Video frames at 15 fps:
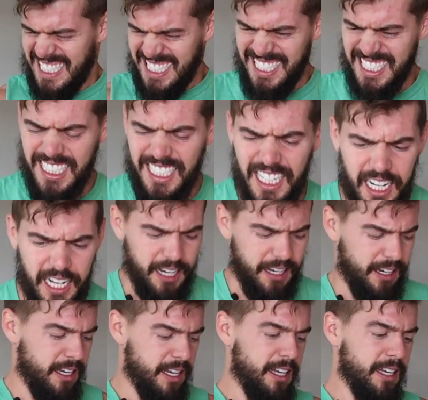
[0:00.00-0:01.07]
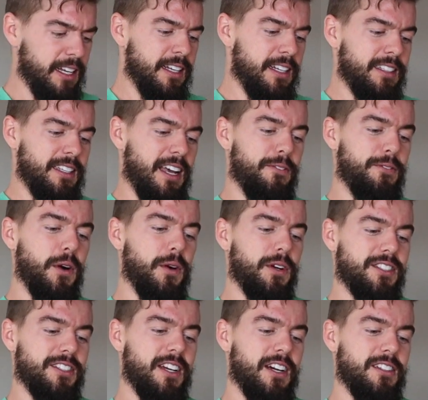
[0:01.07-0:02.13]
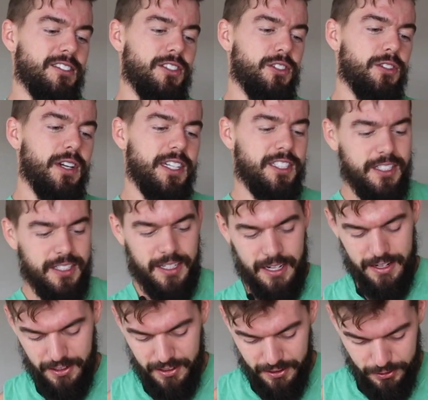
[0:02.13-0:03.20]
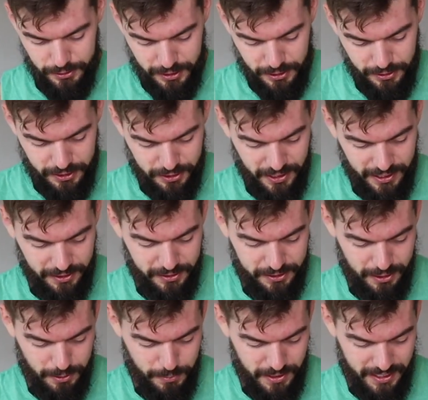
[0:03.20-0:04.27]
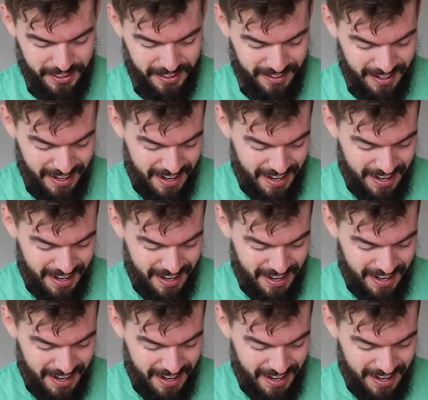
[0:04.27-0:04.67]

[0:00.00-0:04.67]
That focused concentration. Uh-oh, Siri's trying to listen to me again.